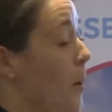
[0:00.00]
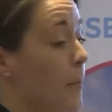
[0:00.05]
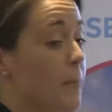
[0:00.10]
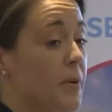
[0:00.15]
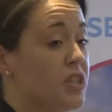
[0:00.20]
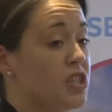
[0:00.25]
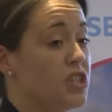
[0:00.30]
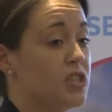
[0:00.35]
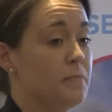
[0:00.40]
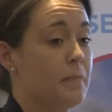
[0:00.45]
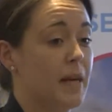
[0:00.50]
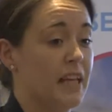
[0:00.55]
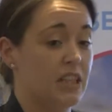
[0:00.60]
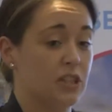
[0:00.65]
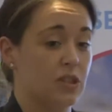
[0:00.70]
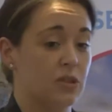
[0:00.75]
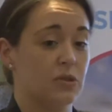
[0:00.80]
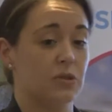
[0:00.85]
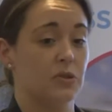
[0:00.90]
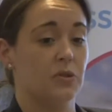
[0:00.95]
But just make
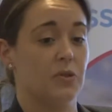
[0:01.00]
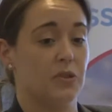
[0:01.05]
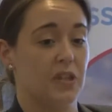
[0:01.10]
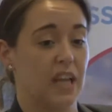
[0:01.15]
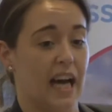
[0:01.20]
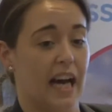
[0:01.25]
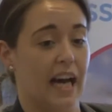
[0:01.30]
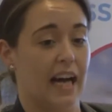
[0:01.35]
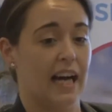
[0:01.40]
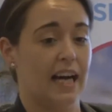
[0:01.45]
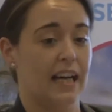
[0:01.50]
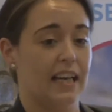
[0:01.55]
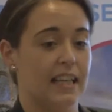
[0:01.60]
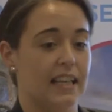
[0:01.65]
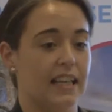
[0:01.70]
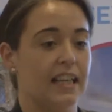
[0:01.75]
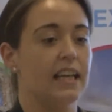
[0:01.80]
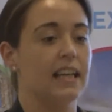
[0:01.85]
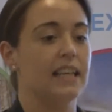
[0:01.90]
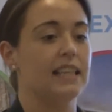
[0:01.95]
sure that
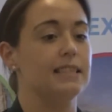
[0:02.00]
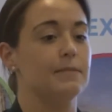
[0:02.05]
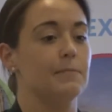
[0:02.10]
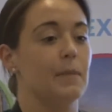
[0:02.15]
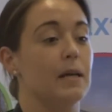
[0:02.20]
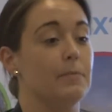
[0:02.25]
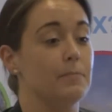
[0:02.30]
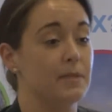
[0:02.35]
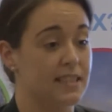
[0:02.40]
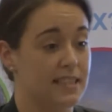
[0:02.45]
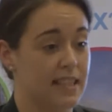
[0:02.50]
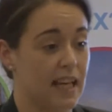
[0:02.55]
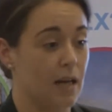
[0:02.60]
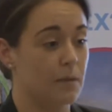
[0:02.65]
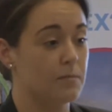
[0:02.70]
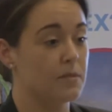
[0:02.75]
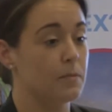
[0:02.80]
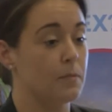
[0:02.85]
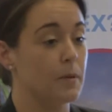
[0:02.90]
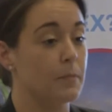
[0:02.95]
it's maybe set
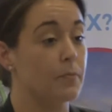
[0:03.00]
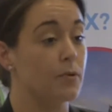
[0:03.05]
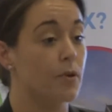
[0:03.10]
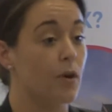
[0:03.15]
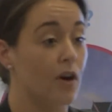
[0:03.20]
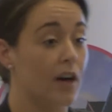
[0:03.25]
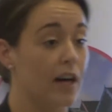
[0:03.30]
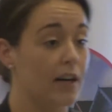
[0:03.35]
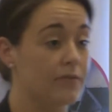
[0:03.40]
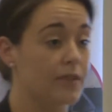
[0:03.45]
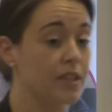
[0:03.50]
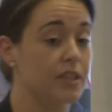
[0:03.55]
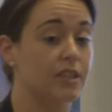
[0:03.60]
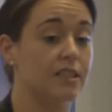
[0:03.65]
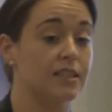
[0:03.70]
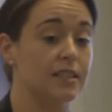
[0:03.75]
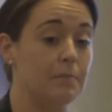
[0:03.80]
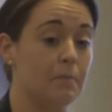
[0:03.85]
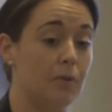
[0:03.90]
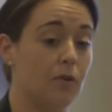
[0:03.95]
up to be private,
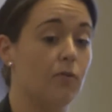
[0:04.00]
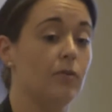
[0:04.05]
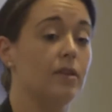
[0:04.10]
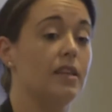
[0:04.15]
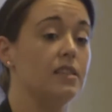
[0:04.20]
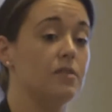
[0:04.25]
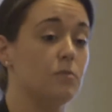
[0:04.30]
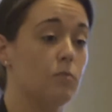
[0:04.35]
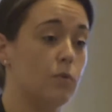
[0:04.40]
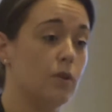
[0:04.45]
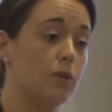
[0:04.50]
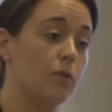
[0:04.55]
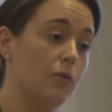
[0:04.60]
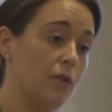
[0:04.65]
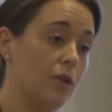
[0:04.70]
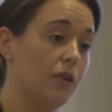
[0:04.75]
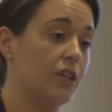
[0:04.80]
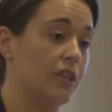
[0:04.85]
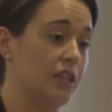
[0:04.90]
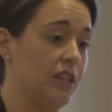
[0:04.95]
because employers will
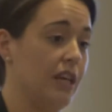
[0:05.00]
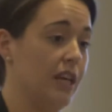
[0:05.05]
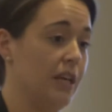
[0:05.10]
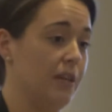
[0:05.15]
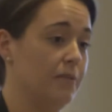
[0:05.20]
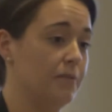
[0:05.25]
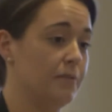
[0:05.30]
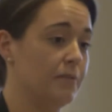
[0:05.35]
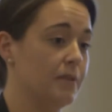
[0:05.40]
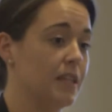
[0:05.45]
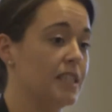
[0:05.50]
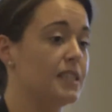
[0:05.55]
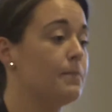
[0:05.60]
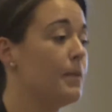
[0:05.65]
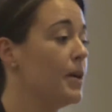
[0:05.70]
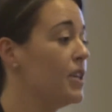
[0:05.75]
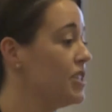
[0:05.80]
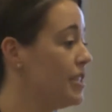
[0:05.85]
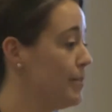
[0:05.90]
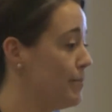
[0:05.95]
look at you,
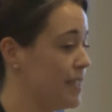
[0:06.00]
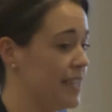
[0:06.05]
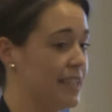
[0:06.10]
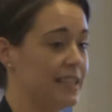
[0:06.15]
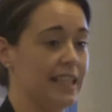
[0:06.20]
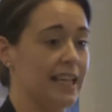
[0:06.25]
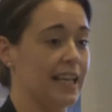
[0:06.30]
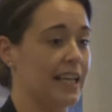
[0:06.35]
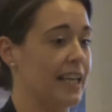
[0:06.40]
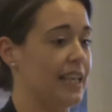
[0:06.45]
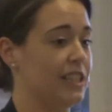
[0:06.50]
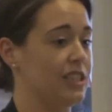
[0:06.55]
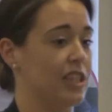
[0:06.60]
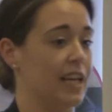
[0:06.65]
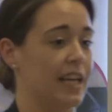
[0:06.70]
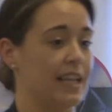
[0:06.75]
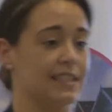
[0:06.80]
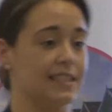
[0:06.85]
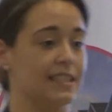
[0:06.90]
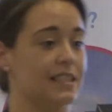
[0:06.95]
especially within the
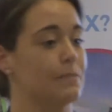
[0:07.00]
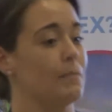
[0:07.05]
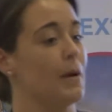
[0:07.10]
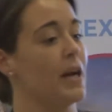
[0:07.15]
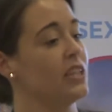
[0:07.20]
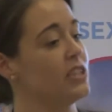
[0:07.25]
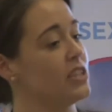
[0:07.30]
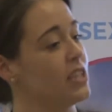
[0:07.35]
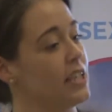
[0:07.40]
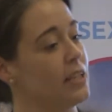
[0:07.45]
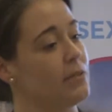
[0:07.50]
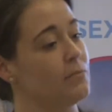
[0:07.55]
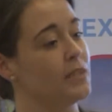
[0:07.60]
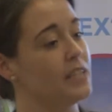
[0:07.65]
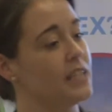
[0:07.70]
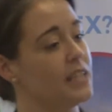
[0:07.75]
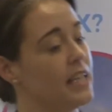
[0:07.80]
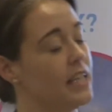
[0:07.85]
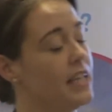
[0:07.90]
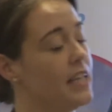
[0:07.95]
NHS, especially
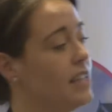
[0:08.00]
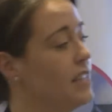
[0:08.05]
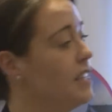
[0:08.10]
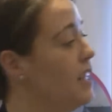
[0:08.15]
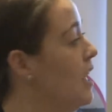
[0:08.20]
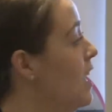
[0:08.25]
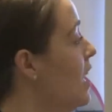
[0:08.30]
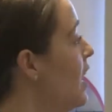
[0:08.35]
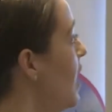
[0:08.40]
within